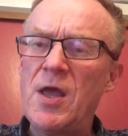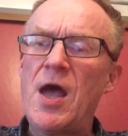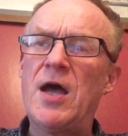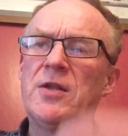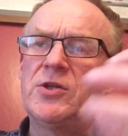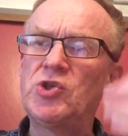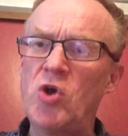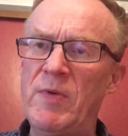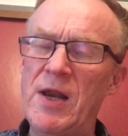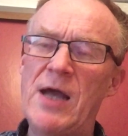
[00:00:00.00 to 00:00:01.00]
and the
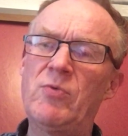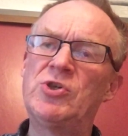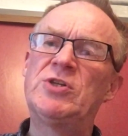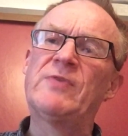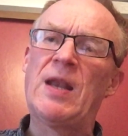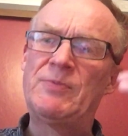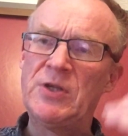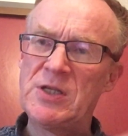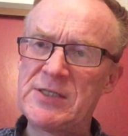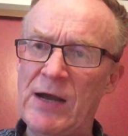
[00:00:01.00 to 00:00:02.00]
German language developed
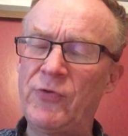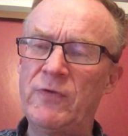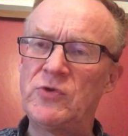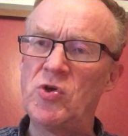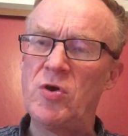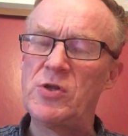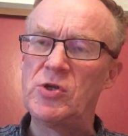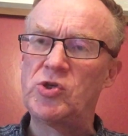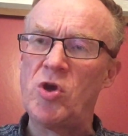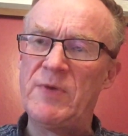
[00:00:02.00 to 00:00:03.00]
in the south of
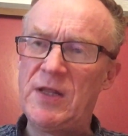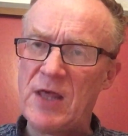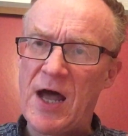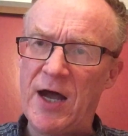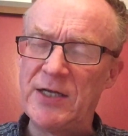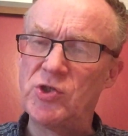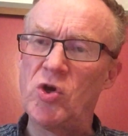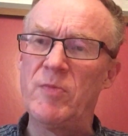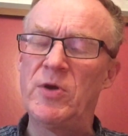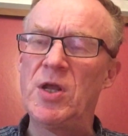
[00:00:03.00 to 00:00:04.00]
Germany, the High
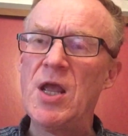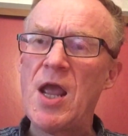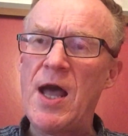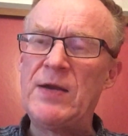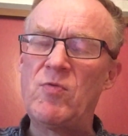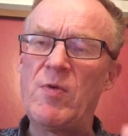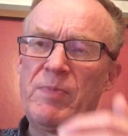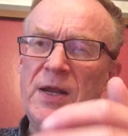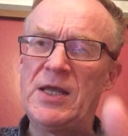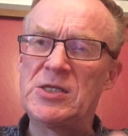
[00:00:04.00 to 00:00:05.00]
German, and it
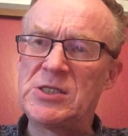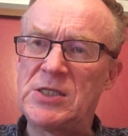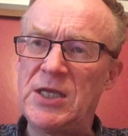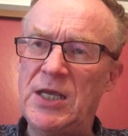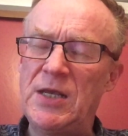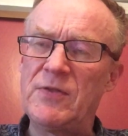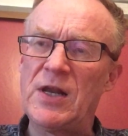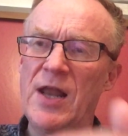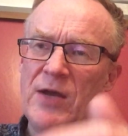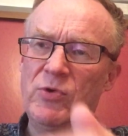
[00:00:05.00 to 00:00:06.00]
replaced the
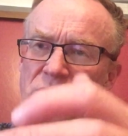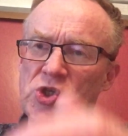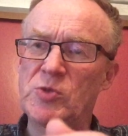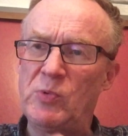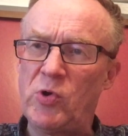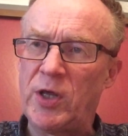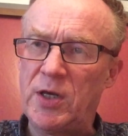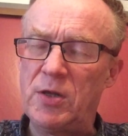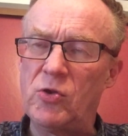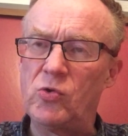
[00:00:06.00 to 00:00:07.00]
languages spoken
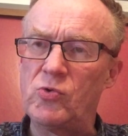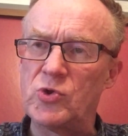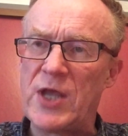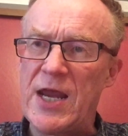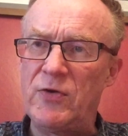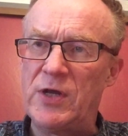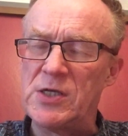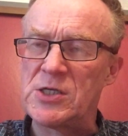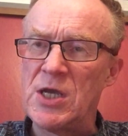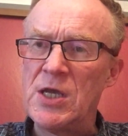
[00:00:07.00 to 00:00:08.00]
in those
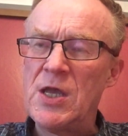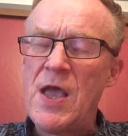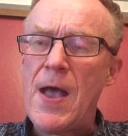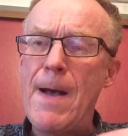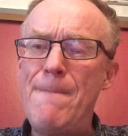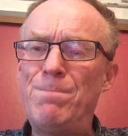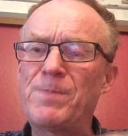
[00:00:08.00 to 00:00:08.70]
areas. And